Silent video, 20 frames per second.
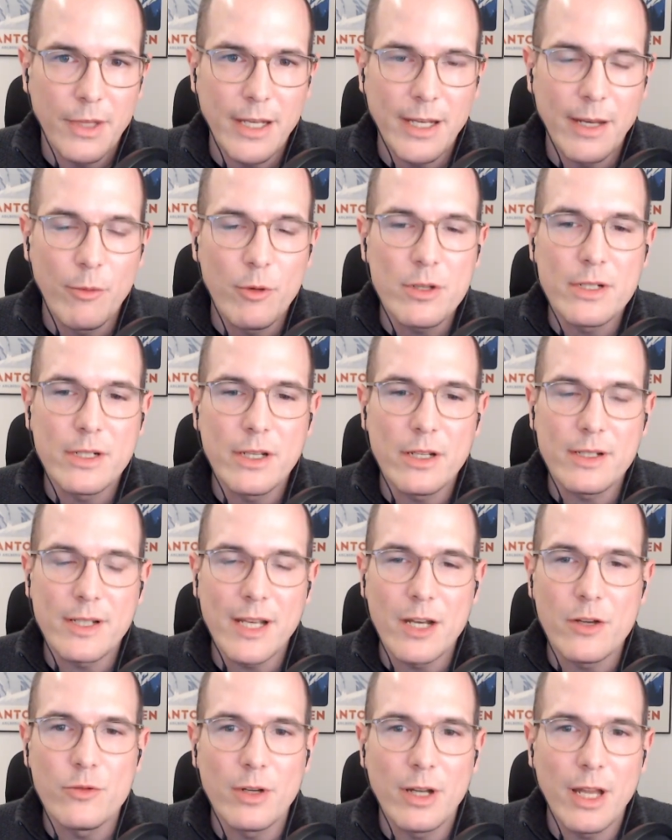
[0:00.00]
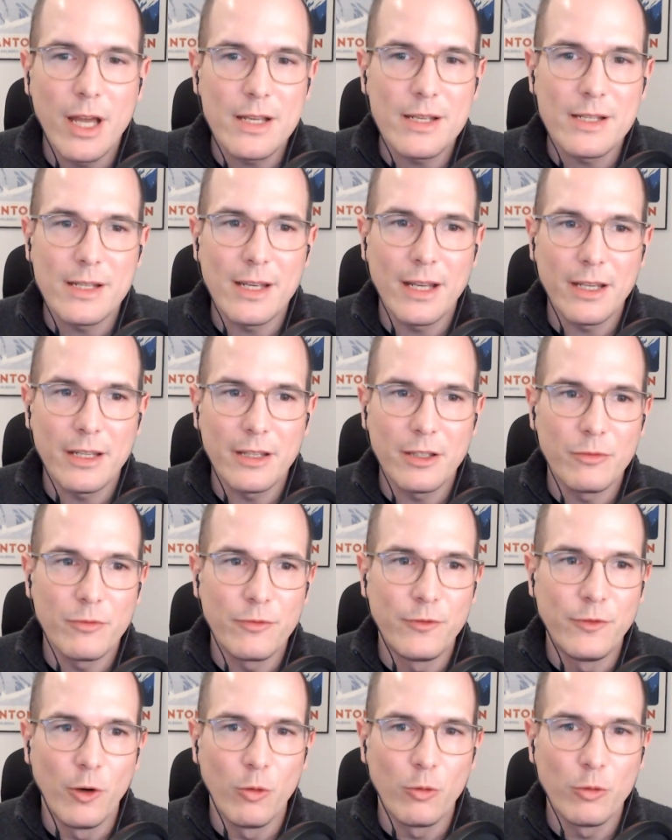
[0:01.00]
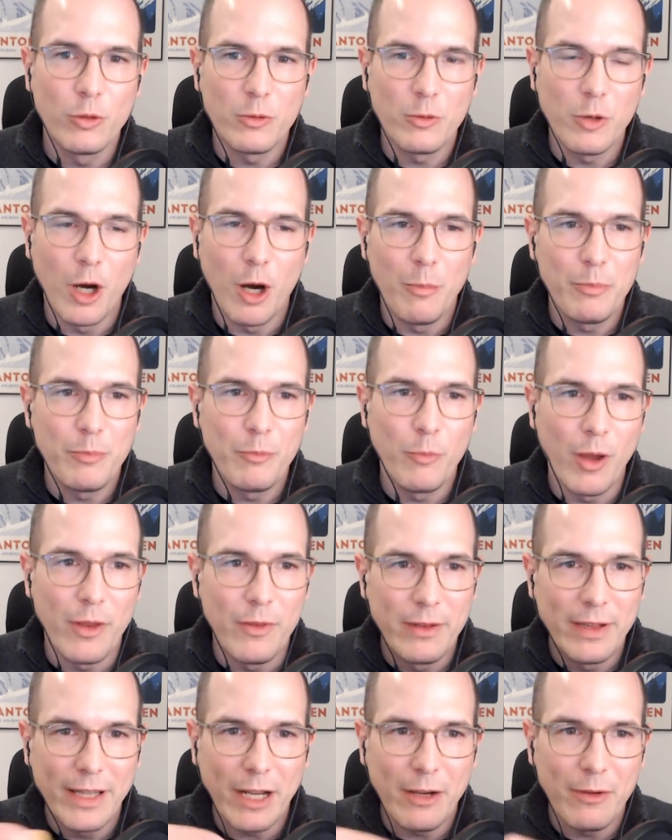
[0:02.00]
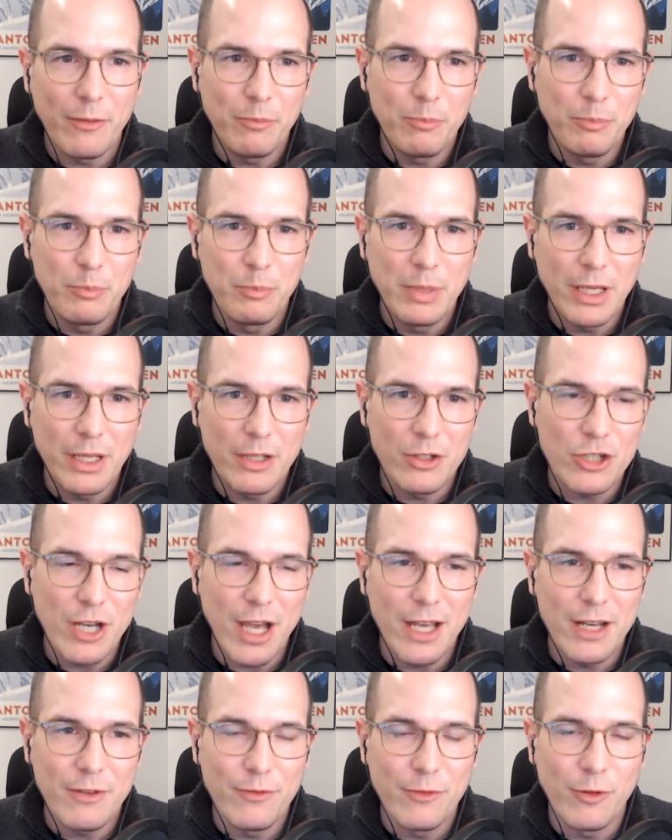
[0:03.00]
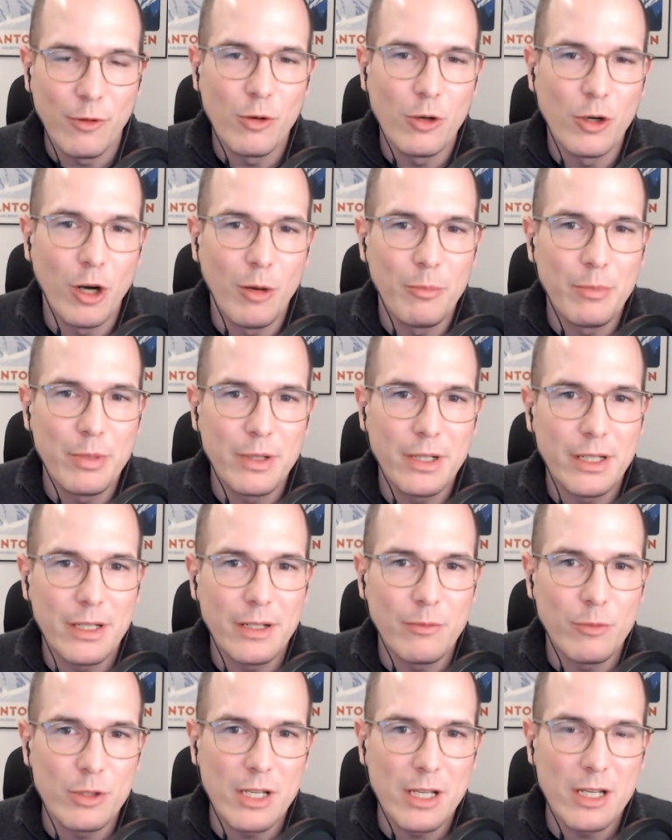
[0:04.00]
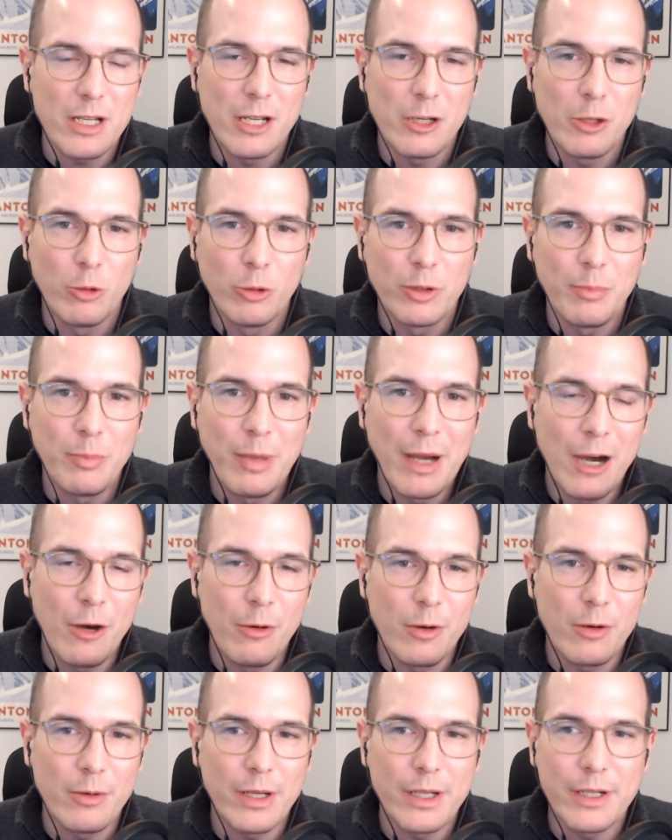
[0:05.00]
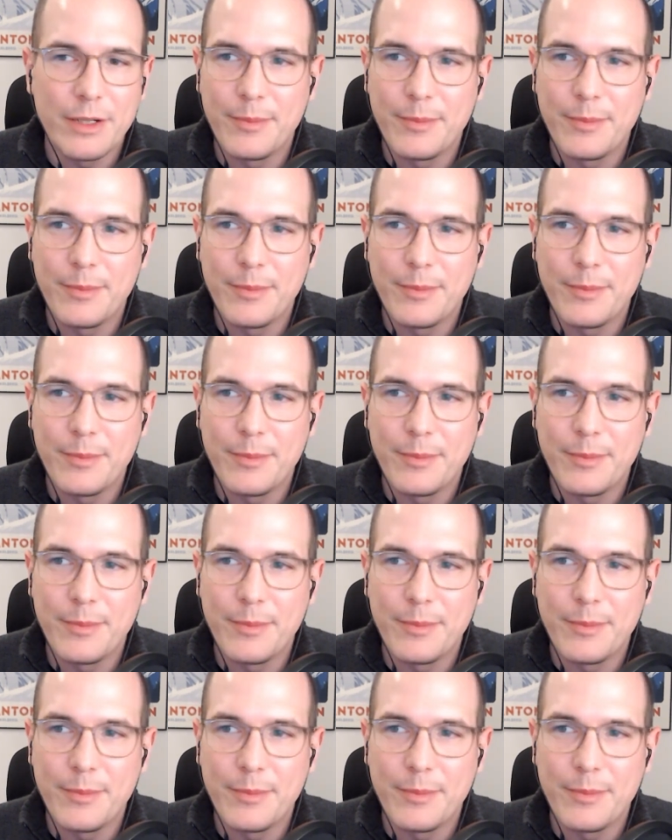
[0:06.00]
there wasn't a centralized one big giant phone company that had all the power, right?